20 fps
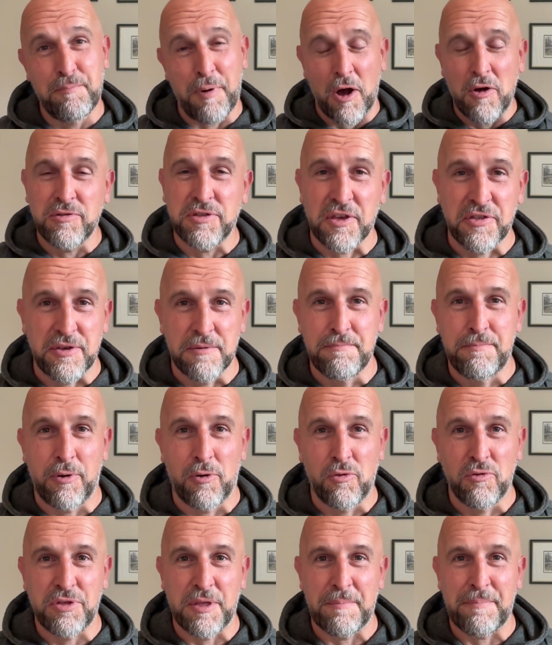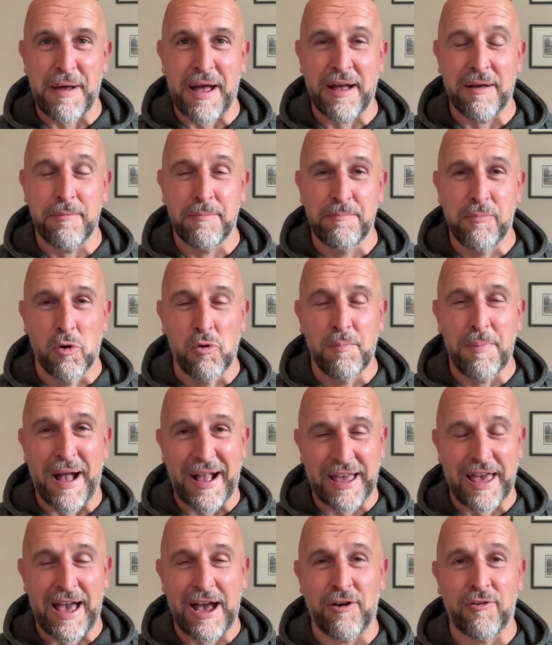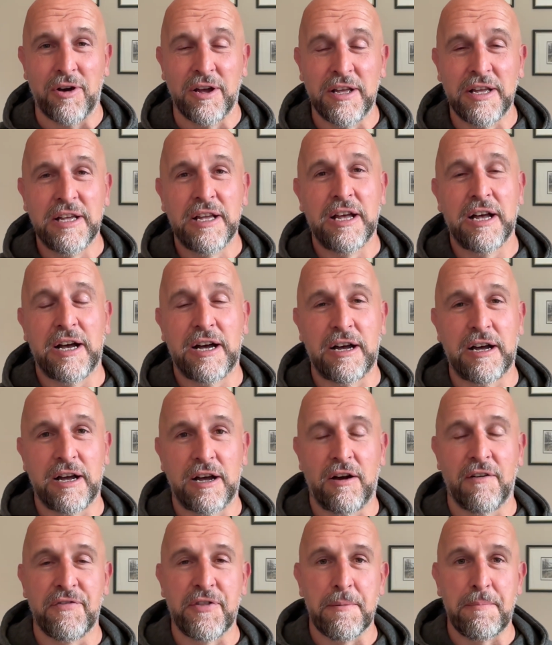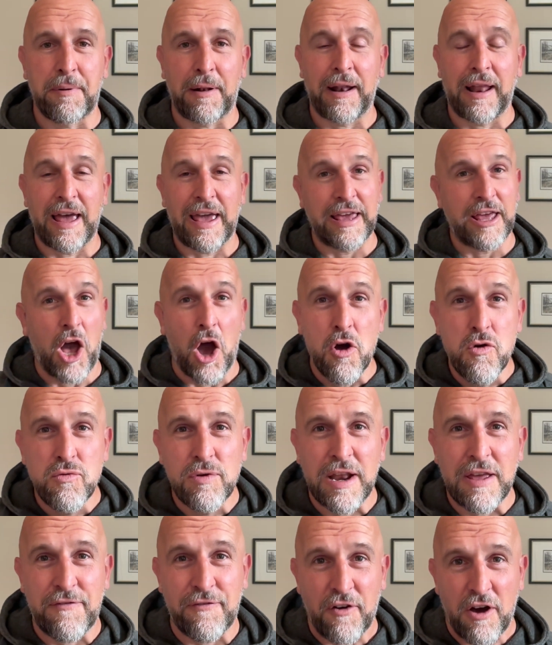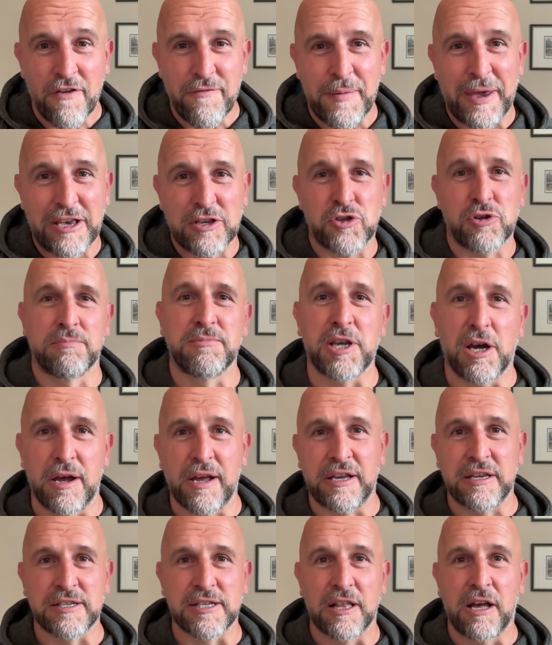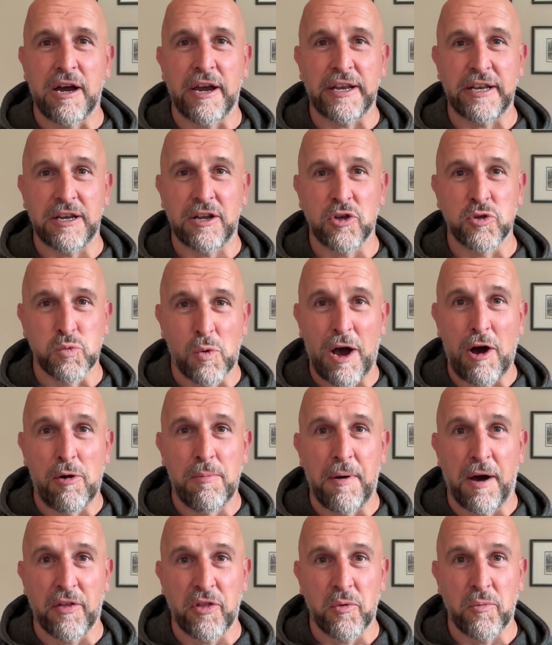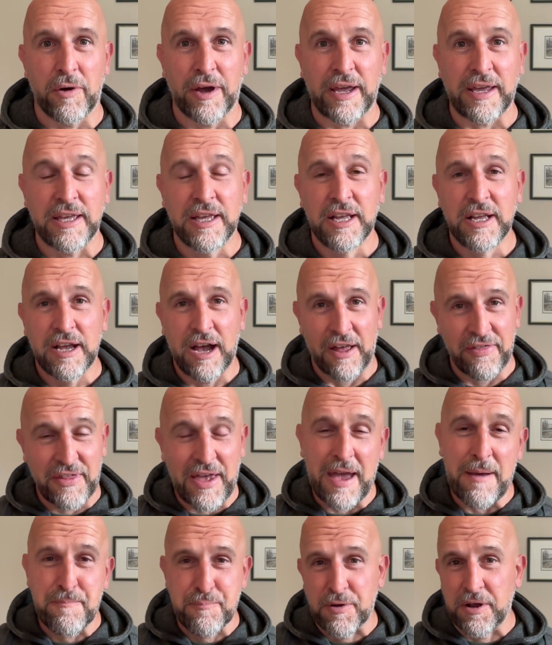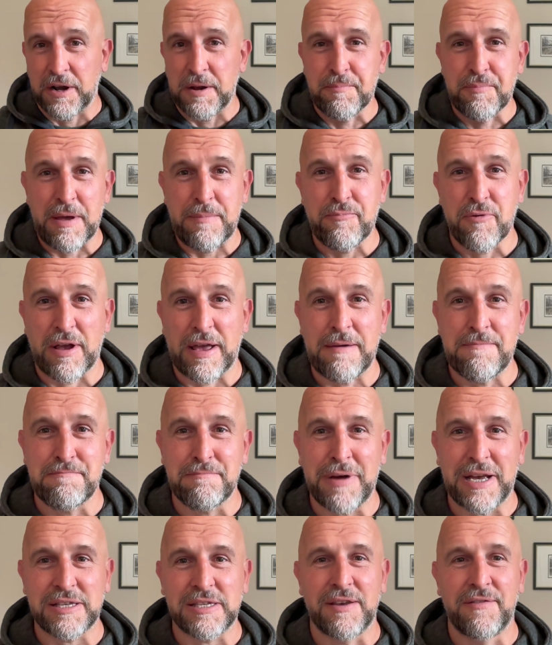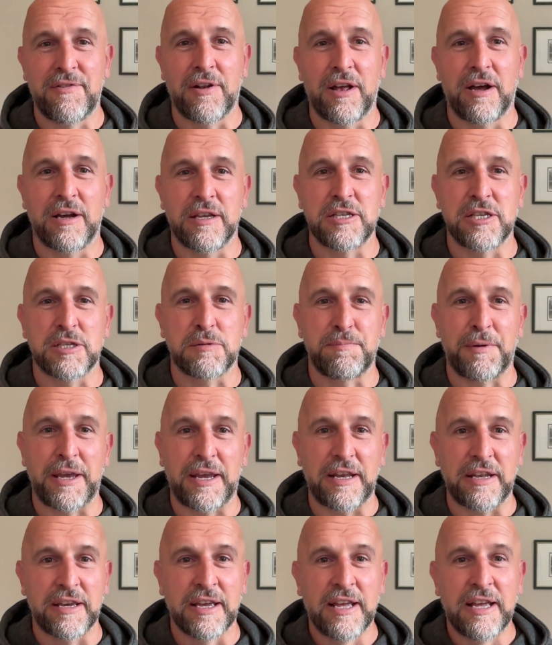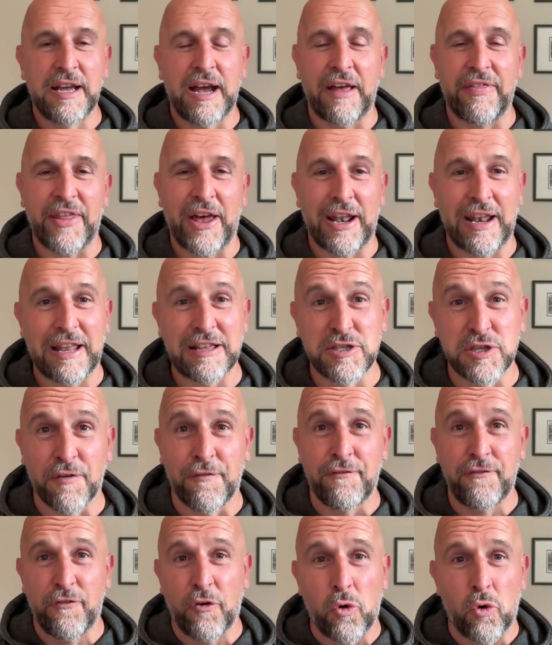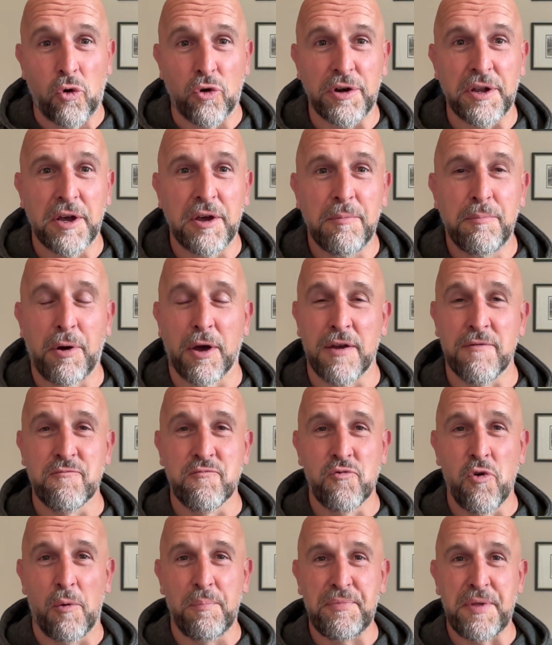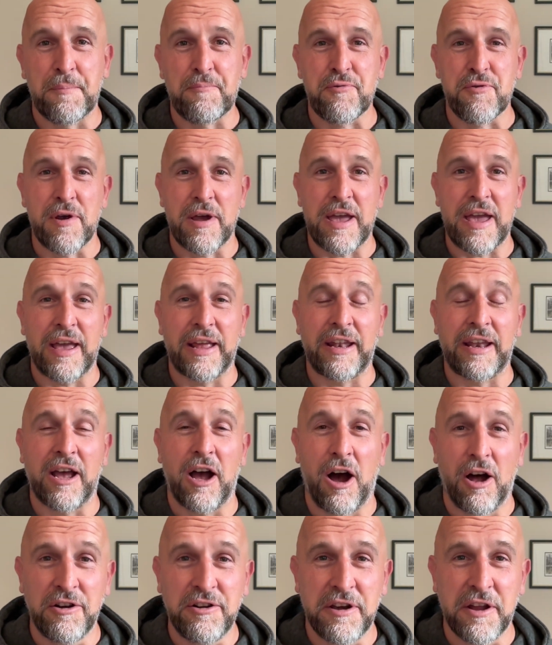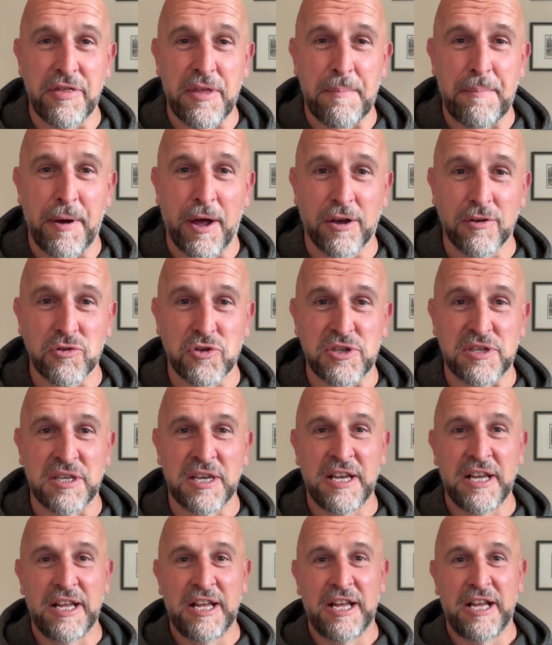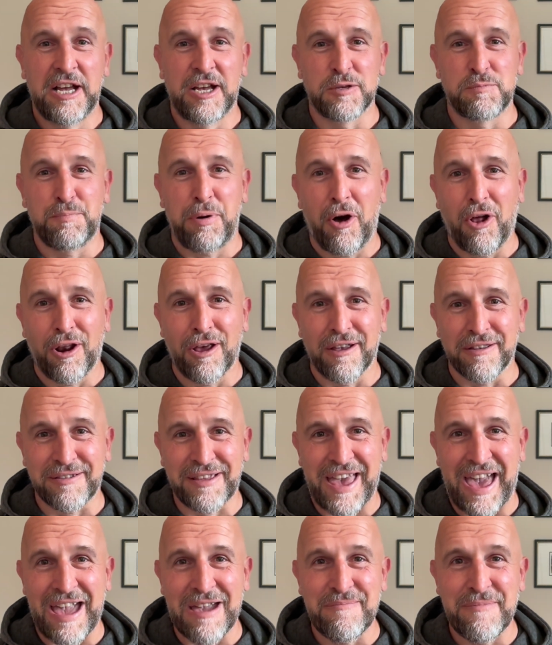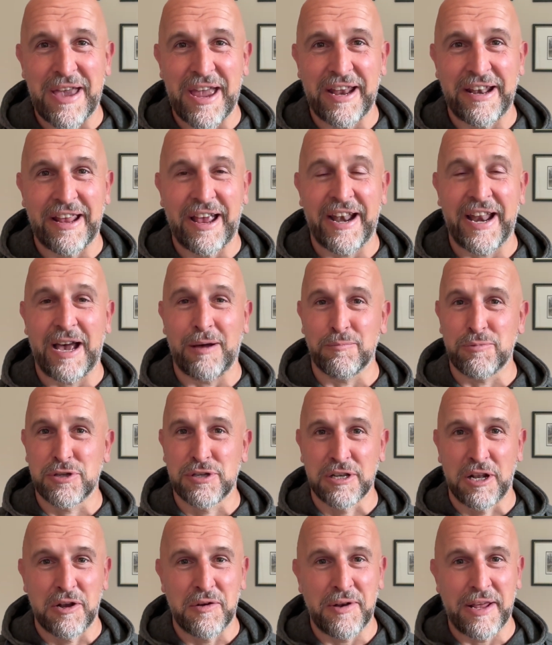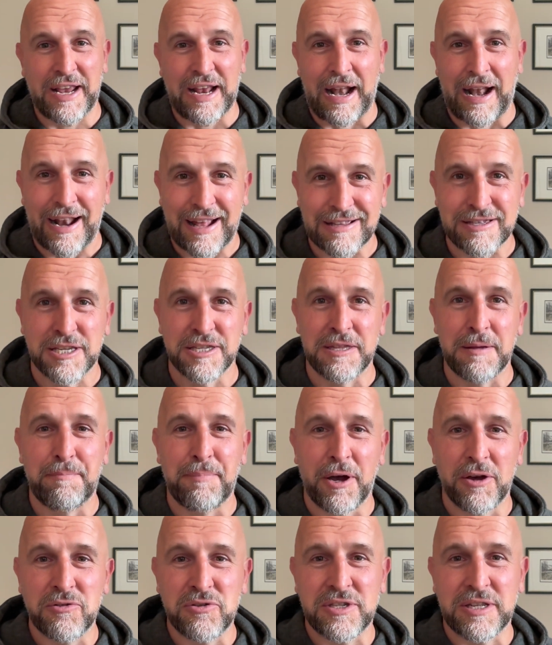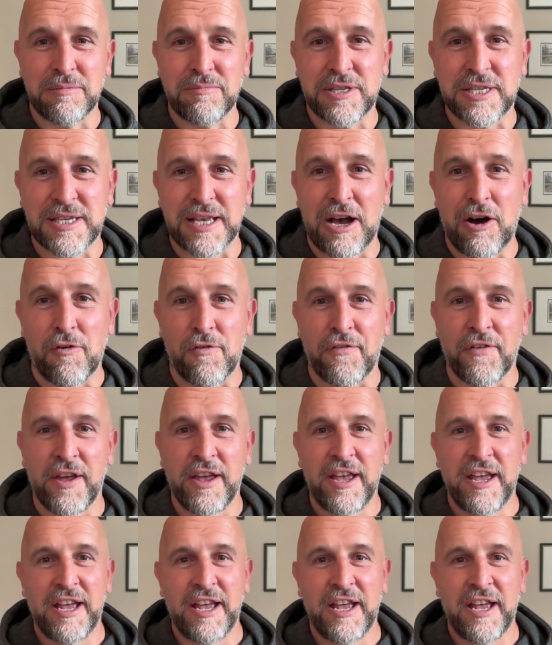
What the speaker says: Both of them pulled the ball back out of the play. Only 5 metres from Tigers' line as well, by the way. And they're going to be bringing massive line speed. And that led to Ford putting Rob Dupree in under the posts, as Pollard came in and absolutely clattered the post himself.